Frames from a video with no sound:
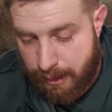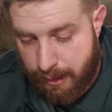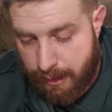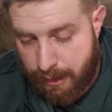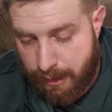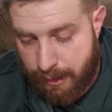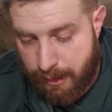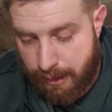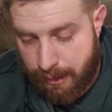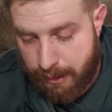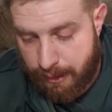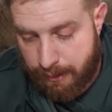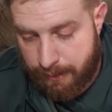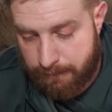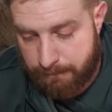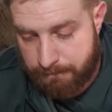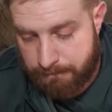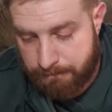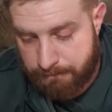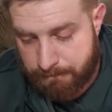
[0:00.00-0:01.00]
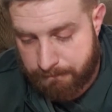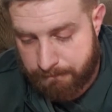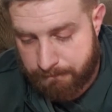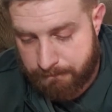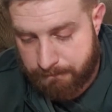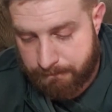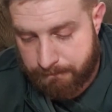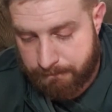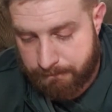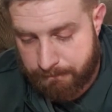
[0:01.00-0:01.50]
It's
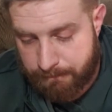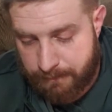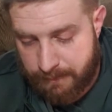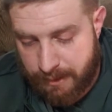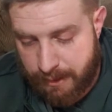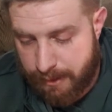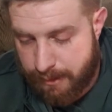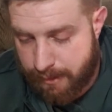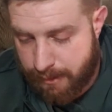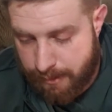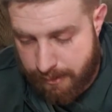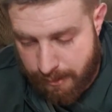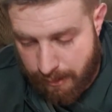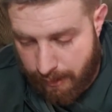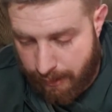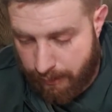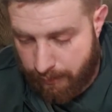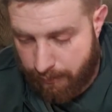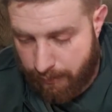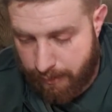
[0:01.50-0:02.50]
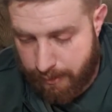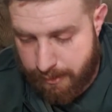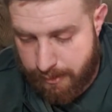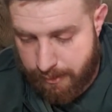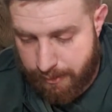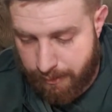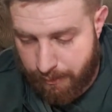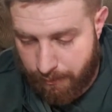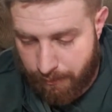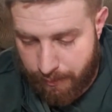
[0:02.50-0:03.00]
a giant list.
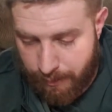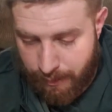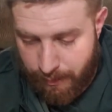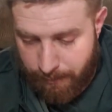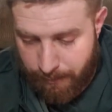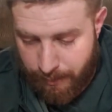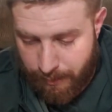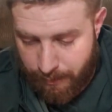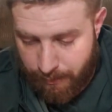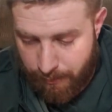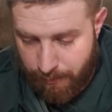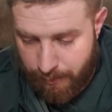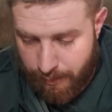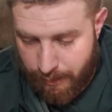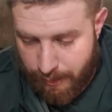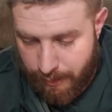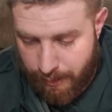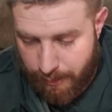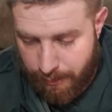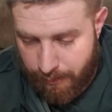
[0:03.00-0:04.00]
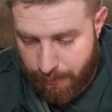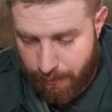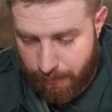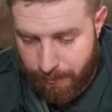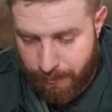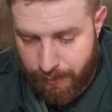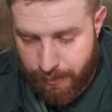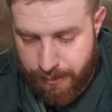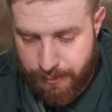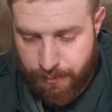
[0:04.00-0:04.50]
You know what? I'm going to go ahead and
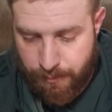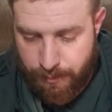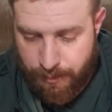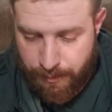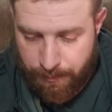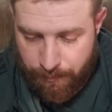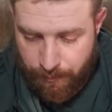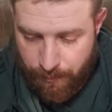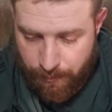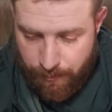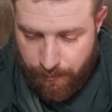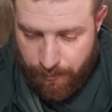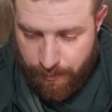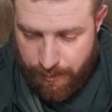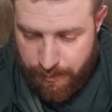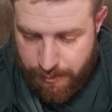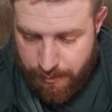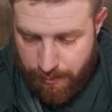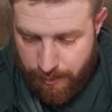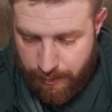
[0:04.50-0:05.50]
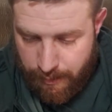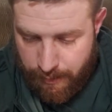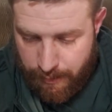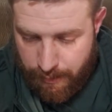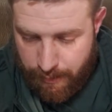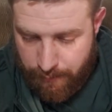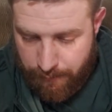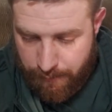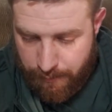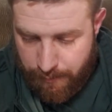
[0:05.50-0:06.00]
open this one up real quick so I
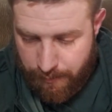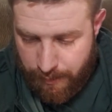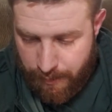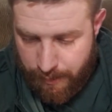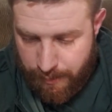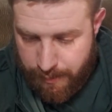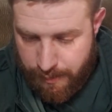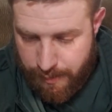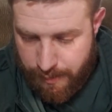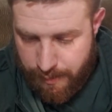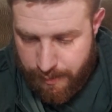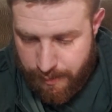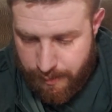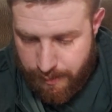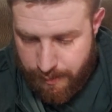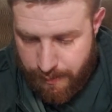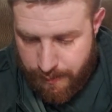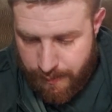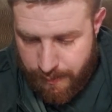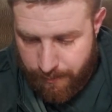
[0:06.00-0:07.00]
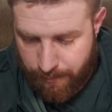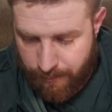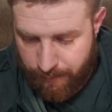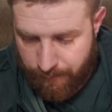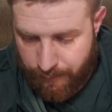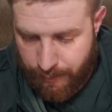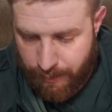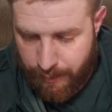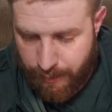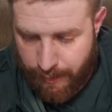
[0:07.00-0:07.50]
can give you guys some
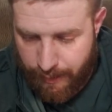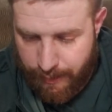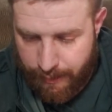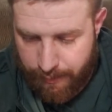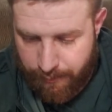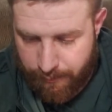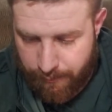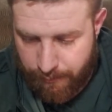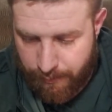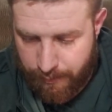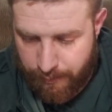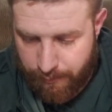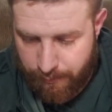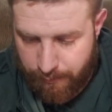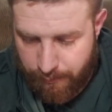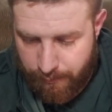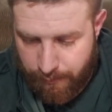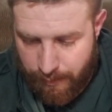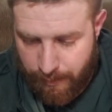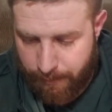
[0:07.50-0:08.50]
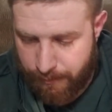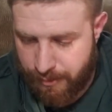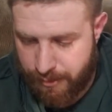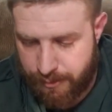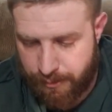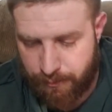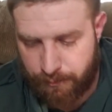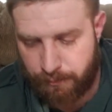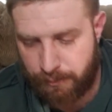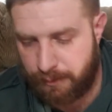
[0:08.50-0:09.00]
of the accurate. I'm
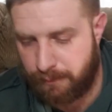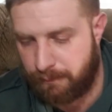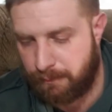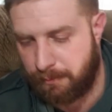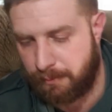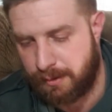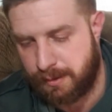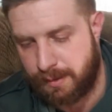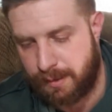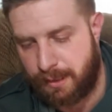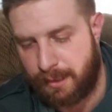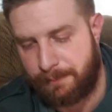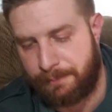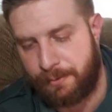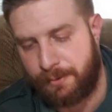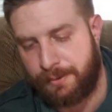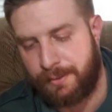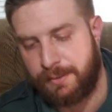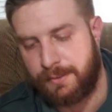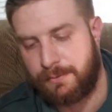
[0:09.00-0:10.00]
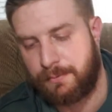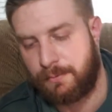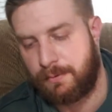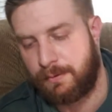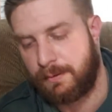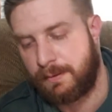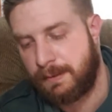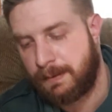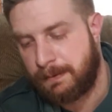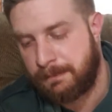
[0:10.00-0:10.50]
just going to read from the top on this
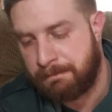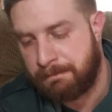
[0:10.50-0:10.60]
one.